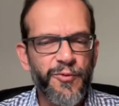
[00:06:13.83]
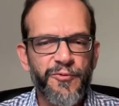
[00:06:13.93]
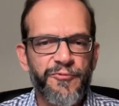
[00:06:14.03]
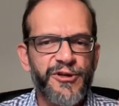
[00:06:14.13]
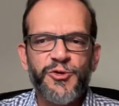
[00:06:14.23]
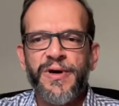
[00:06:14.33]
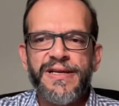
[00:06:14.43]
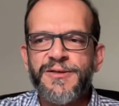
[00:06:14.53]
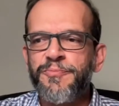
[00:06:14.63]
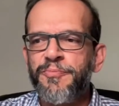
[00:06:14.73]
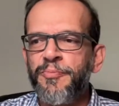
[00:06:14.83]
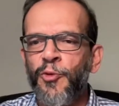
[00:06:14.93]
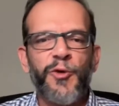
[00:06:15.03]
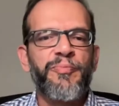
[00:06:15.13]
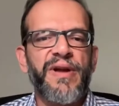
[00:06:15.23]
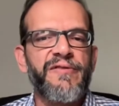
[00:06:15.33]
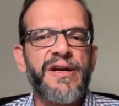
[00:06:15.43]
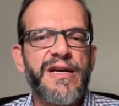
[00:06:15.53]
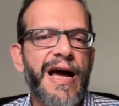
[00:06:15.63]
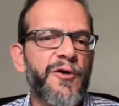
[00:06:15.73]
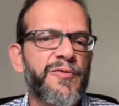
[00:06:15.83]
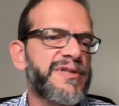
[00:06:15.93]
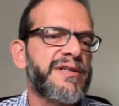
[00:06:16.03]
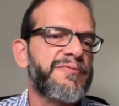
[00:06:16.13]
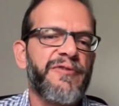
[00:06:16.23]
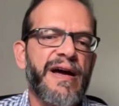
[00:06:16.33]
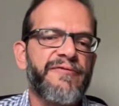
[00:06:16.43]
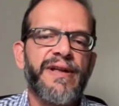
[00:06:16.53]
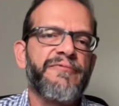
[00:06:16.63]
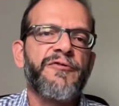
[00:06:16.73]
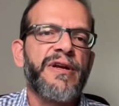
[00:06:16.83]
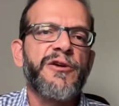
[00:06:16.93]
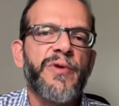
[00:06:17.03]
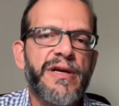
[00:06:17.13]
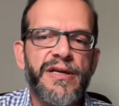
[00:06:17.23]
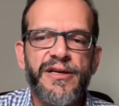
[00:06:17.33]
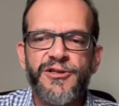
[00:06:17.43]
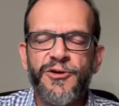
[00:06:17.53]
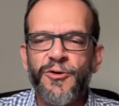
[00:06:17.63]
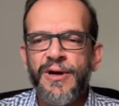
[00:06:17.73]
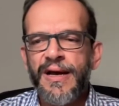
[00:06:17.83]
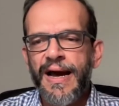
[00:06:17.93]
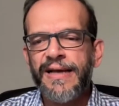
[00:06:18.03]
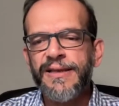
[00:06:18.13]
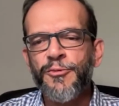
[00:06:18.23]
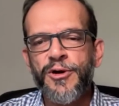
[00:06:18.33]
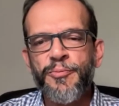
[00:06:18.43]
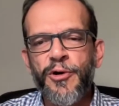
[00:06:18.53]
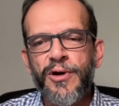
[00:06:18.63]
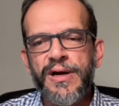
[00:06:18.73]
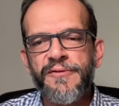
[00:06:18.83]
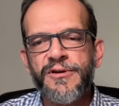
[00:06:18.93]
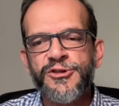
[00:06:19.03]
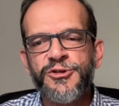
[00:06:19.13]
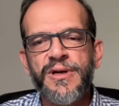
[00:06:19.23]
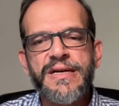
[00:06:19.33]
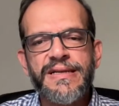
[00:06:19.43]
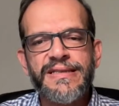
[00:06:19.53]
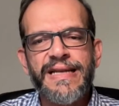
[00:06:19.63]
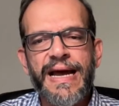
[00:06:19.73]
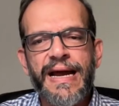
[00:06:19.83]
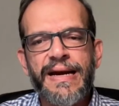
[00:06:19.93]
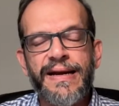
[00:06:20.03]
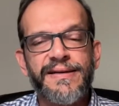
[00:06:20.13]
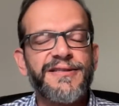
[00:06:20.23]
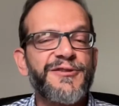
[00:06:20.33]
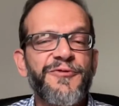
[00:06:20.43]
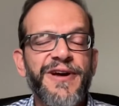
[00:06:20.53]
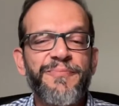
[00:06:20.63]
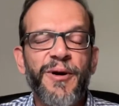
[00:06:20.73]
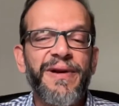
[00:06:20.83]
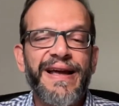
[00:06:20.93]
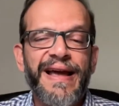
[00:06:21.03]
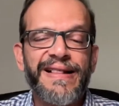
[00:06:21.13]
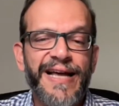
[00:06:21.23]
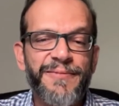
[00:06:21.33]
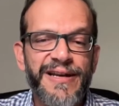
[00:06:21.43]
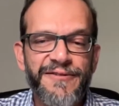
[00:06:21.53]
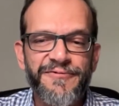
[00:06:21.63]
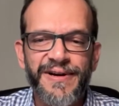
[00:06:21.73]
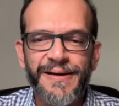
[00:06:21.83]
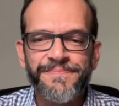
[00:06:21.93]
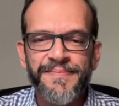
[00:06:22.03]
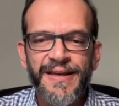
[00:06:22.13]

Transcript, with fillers: which one is more prevalent now versus 5 10 15 20 years ago i think more importantly one should understand and this is where public health i believe uh,